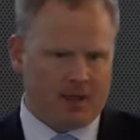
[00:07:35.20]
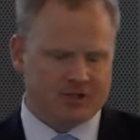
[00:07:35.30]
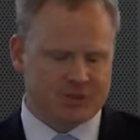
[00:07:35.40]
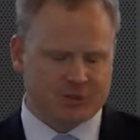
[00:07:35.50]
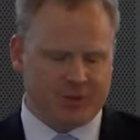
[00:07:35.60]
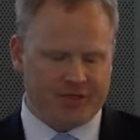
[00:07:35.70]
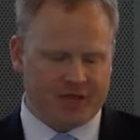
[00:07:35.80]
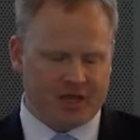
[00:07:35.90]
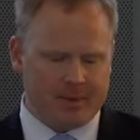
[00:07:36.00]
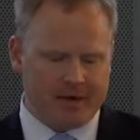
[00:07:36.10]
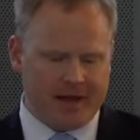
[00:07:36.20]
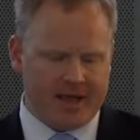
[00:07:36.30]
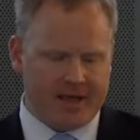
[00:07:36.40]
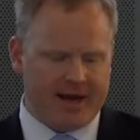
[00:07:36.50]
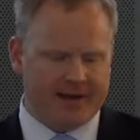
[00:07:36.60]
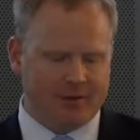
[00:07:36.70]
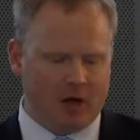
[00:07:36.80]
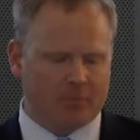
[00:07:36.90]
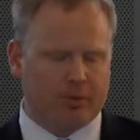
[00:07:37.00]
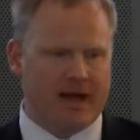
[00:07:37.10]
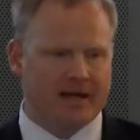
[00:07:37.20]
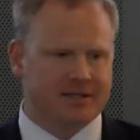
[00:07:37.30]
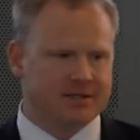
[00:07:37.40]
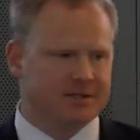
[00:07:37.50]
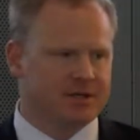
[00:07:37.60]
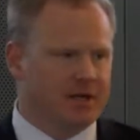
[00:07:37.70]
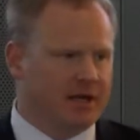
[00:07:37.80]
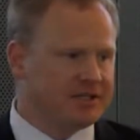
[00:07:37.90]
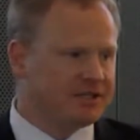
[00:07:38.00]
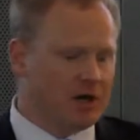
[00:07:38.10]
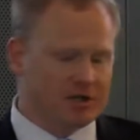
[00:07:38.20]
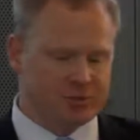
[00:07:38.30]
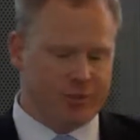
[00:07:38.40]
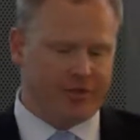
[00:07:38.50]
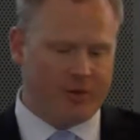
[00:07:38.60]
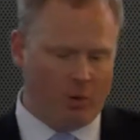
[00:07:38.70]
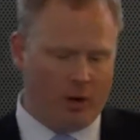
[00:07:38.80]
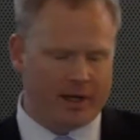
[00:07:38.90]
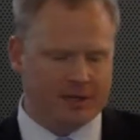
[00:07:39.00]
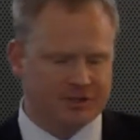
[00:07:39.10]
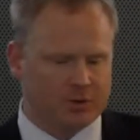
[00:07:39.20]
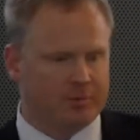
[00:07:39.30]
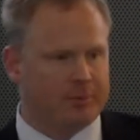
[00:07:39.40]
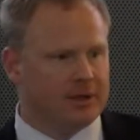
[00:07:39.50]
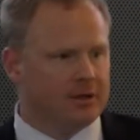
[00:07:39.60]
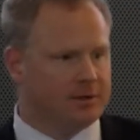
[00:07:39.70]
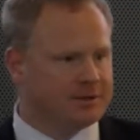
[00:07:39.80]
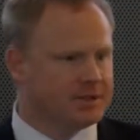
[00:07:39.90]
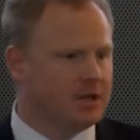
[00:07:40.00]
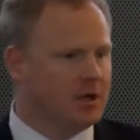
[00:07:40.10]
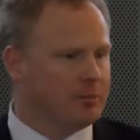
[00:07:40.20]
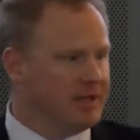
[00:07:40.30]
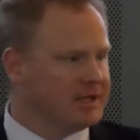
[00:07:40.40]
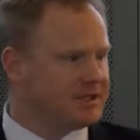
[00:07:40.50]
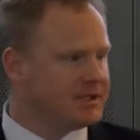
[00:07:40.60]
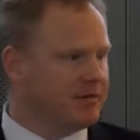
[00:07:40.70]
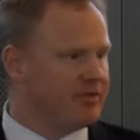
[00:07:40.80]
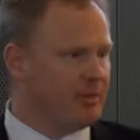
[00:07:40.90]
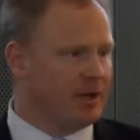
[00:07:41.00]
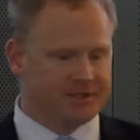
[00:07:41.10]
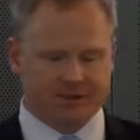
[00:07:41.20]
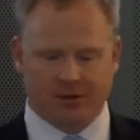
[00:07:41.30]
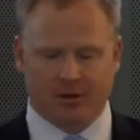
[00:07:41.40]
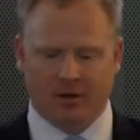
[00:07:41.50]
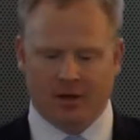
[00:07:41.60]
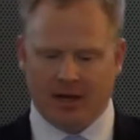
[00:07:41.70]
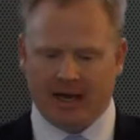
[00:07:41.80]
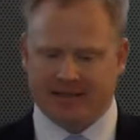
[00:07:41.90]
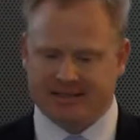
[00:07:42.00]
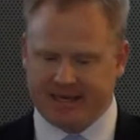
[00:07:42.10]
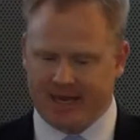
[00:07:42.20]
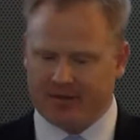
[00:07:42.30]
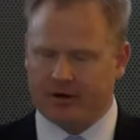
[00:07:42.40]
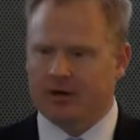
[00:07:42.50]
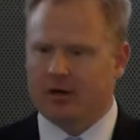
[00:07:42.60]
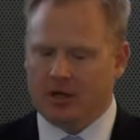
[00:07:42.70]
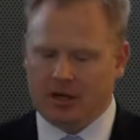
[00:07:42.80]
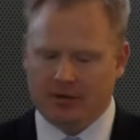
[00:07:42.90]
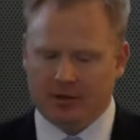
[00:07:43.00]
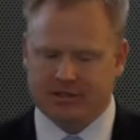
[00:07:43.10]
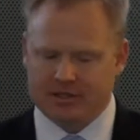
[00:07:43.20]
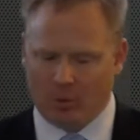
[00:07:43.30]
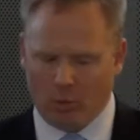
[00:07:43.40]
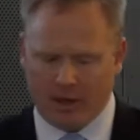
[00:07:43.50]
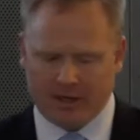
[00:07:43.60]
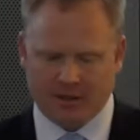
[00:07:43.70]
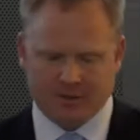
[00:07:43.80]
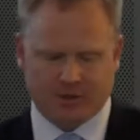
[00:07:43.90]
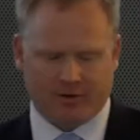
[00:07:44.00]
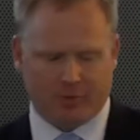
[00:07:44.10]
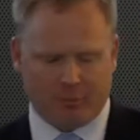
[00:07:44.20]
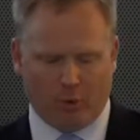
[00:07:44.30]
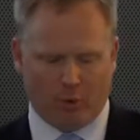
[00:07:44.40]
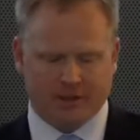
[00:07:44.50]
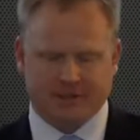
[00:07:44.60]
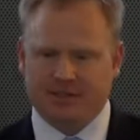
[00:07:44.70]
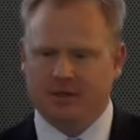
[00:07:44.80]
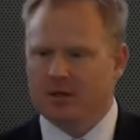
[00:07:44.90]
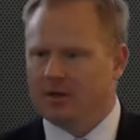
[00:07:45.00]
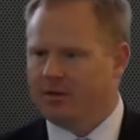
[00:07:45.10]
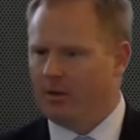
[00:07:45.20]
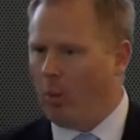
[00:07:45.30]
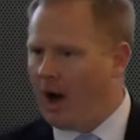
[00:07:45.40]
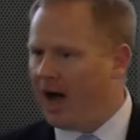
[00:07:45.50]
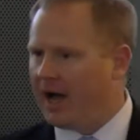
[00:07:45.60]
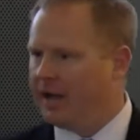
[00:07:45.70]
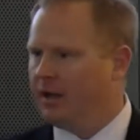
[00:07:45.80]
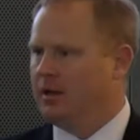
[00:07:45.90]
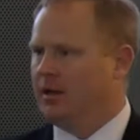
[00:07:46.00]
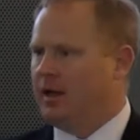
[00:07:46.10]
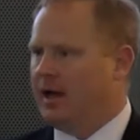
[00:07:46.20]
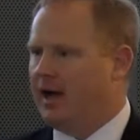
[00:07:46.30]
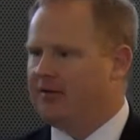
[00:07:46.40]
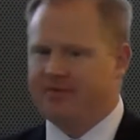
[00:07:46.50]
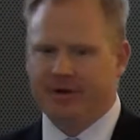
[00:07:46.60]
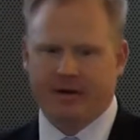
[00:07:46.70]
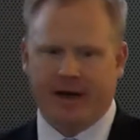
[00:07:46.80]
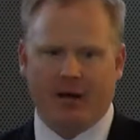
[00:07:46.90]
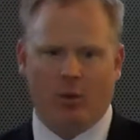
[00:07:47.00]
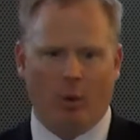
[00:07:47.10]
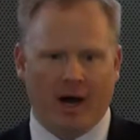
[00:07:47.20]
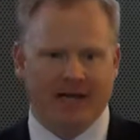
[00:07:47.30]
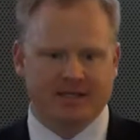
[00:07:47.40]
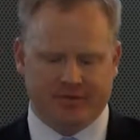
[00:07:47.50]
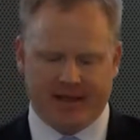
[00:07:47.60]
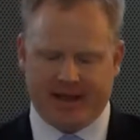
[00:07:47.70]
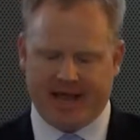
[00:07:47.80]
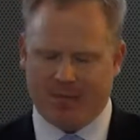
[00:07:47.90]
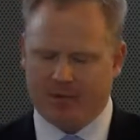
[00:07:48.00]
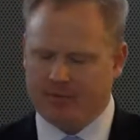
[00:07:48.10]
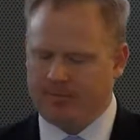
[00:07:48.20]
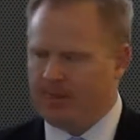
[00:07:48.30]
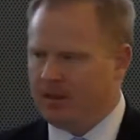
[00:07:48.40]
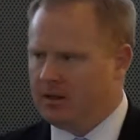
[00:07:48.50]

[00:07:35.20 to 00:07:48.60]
And so as we think about AI in law practice, it starts with the what and sort of builds pieces of the puzzle together. It looks at the what and sort of reports the why and figuring out why did that happen.